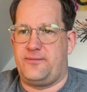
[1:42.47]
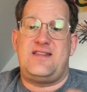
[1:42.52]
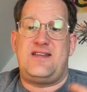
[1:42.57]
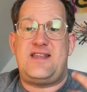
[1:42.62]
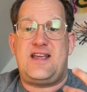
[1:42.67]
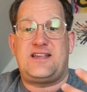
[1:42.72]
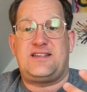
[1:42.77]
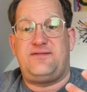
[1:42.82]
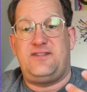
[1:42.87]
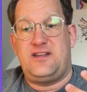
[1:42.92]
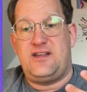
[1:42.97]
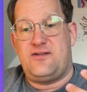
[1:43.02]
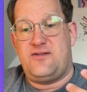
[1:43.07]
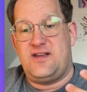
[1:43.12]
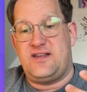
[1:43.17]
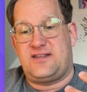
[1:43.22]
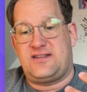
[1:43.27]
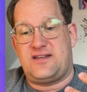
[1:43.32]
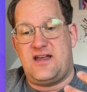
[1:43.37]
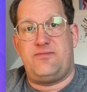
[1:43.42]
Then the next
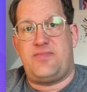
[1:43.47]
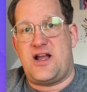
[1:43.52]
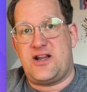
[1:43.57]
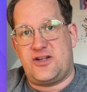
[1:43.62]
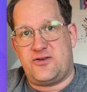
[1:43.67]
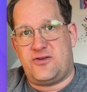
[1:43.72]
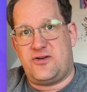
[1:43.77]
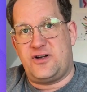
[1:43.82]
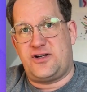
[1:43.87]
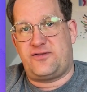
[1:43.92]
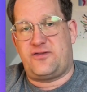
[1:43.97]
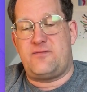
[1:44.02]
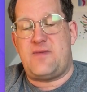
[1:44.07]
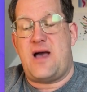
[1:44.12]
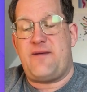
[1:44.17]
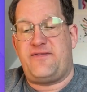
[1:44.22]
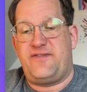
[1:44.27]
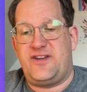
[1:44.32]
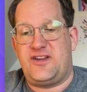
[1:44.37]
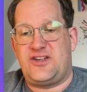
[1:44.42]
video is by George
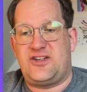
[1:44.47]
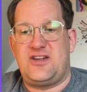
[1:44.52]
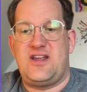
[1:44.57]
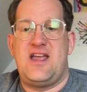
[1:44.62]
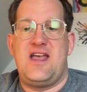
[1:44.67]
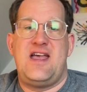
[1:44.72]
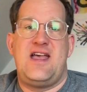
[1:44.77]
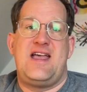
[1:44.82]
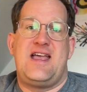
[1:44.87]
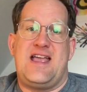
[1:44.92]
from Upfish.